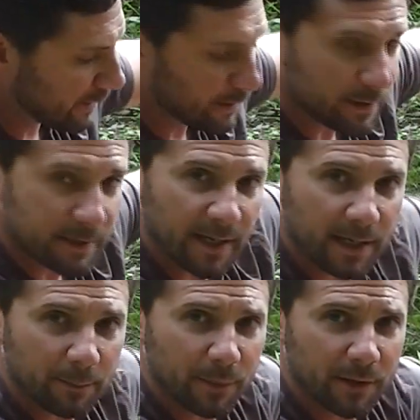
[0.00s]
on the
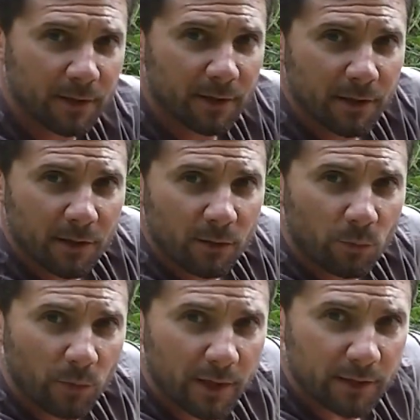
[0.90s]
tape
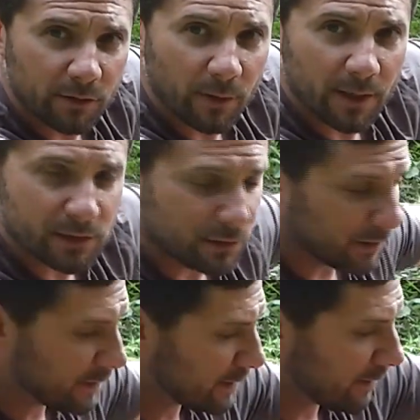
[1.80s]
when you
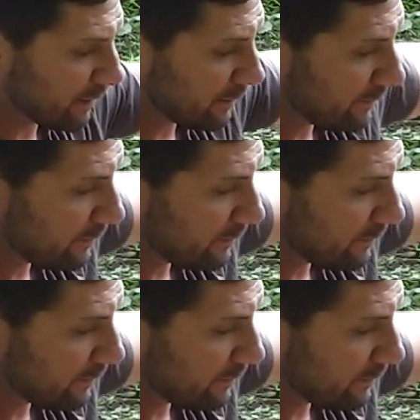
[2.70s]
actually start